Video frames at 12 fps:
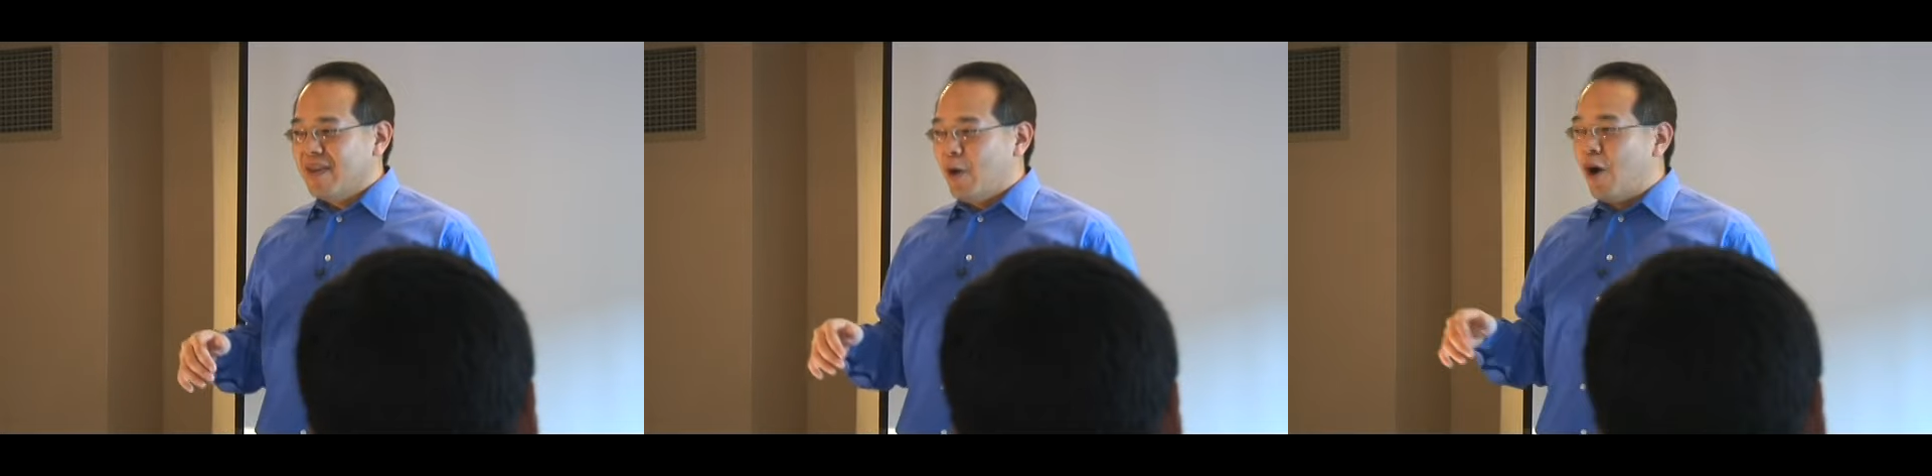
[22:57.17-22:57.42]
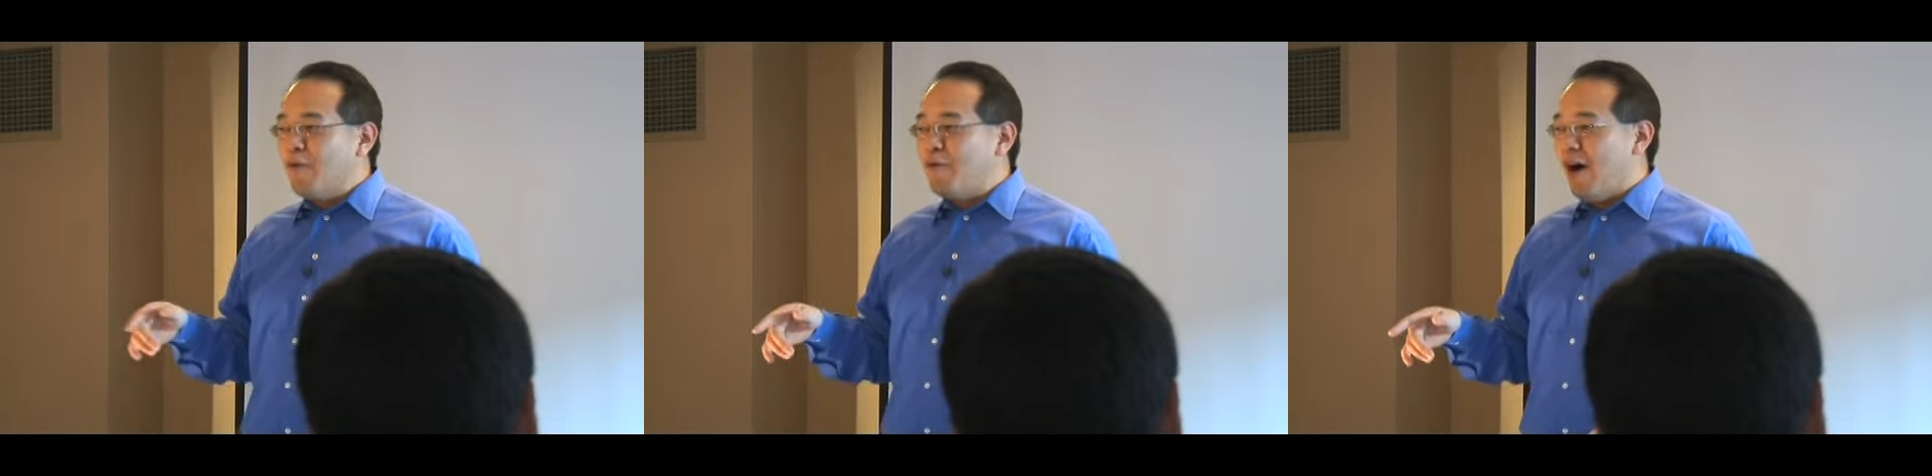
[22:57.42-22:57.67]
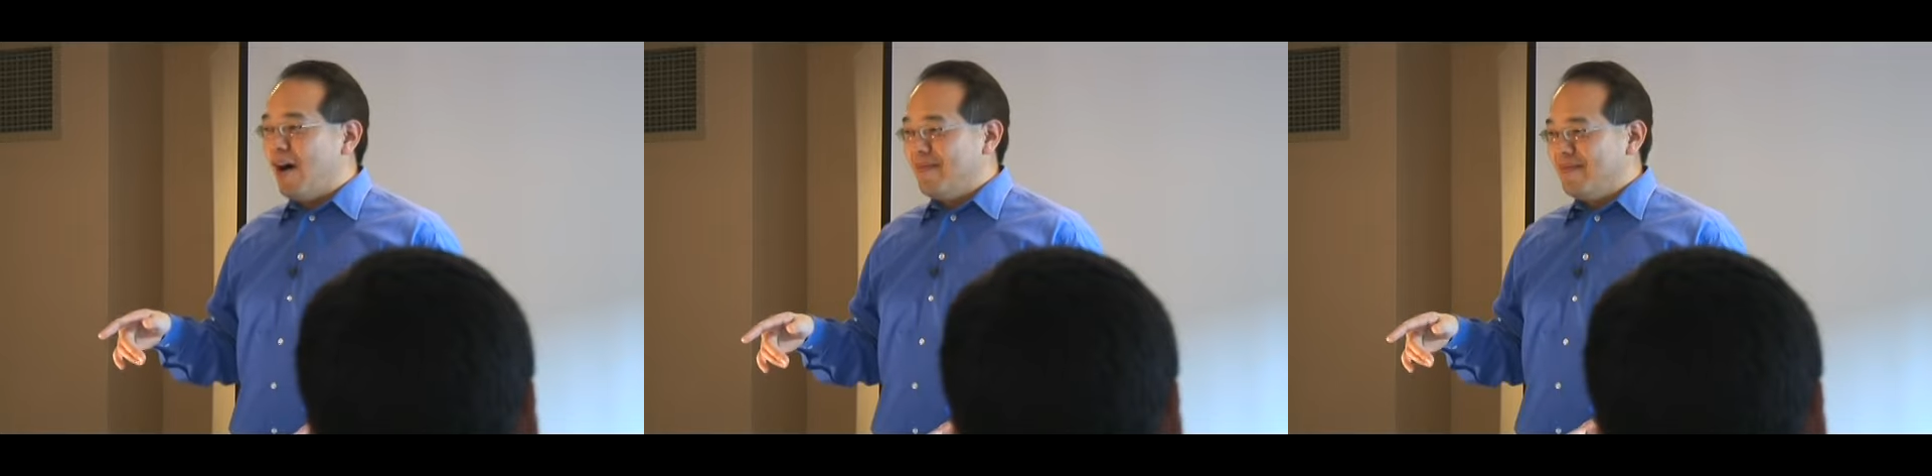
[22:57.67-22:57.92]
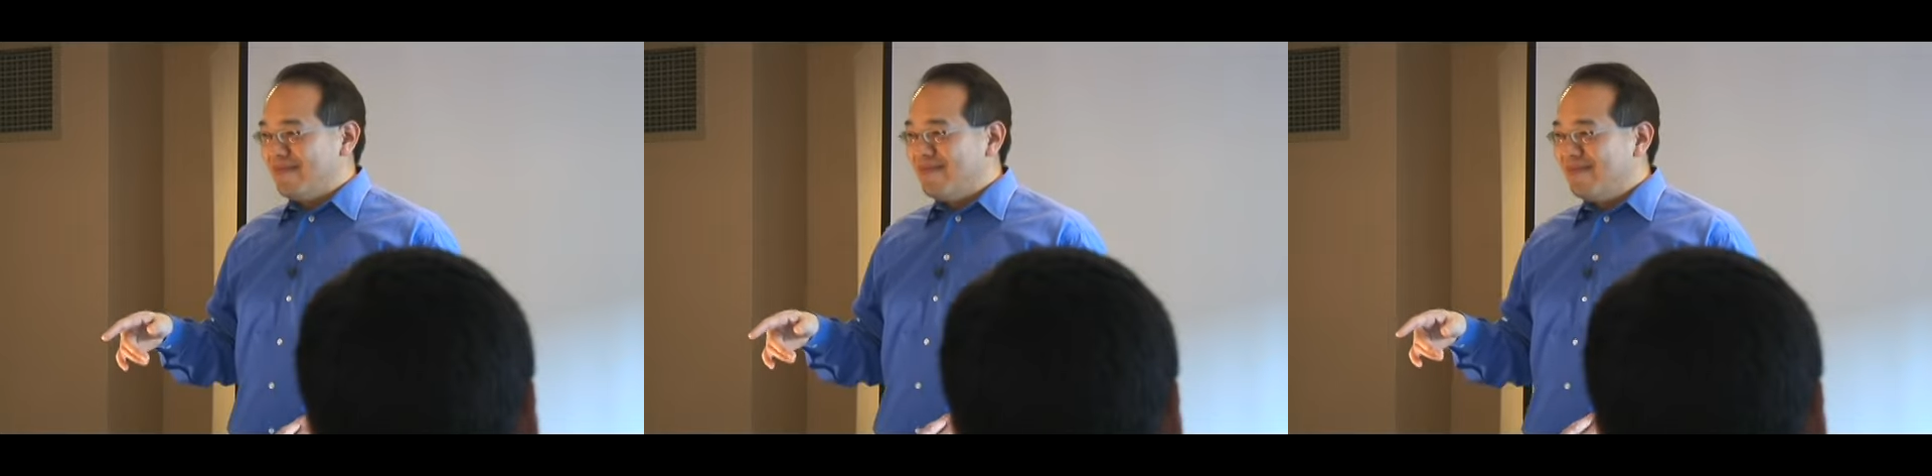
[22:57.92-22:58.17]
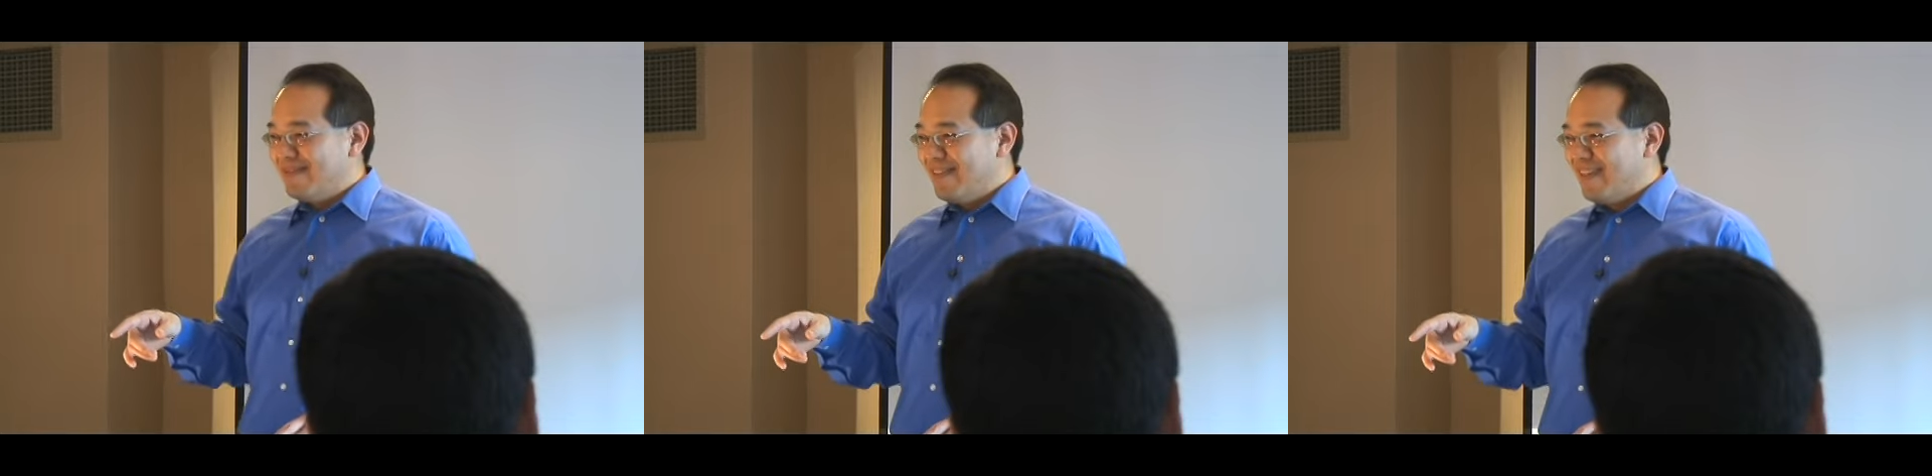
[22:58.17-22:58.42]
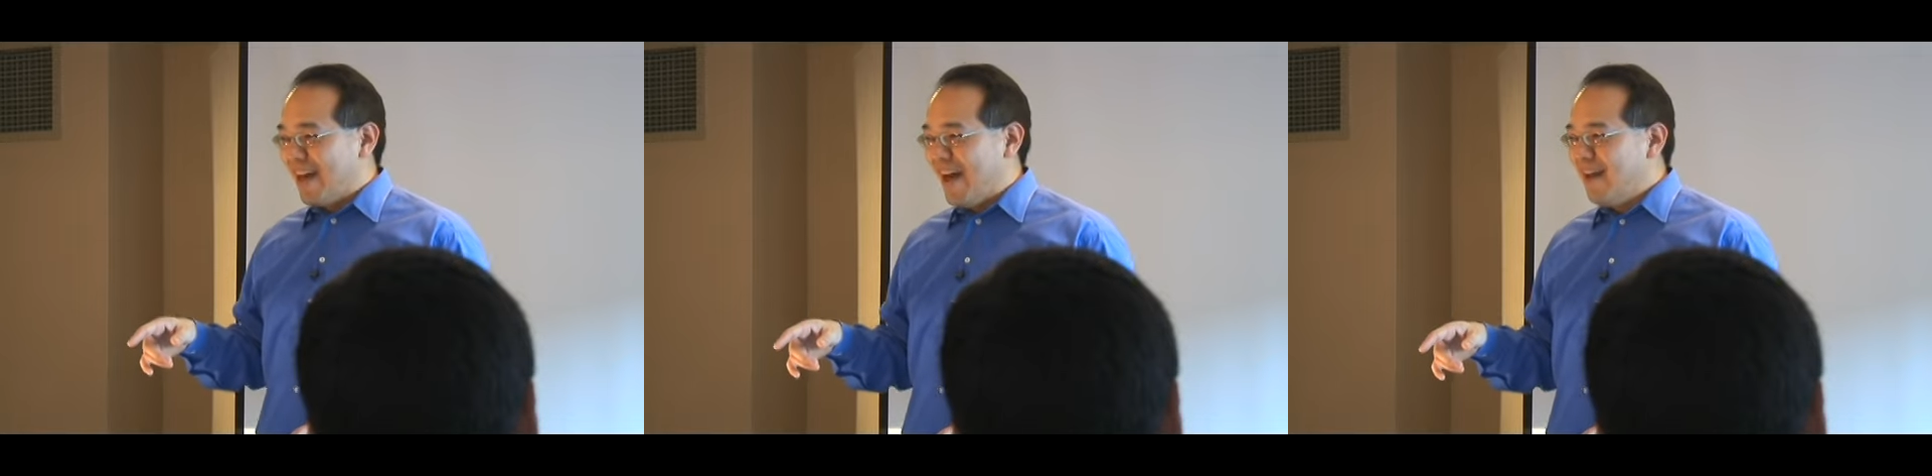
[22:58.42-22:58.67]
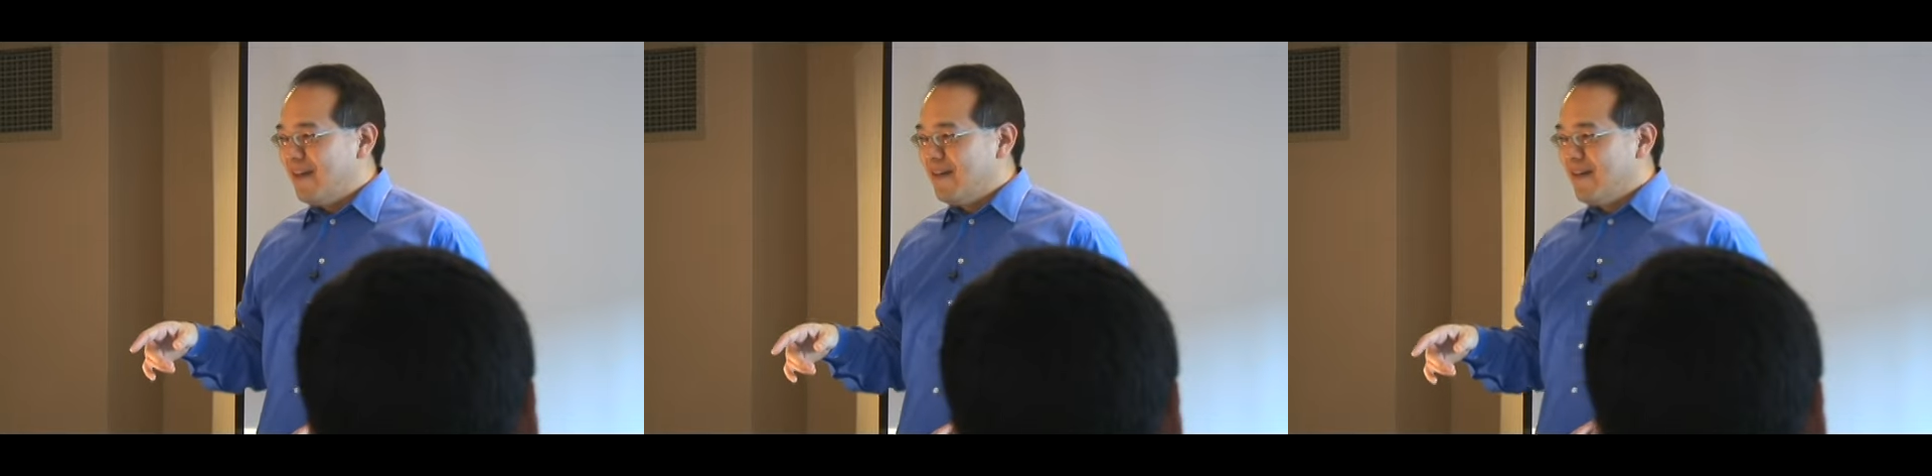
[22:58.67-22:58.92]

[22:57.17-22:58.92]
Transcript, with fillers: Her fault. Okay?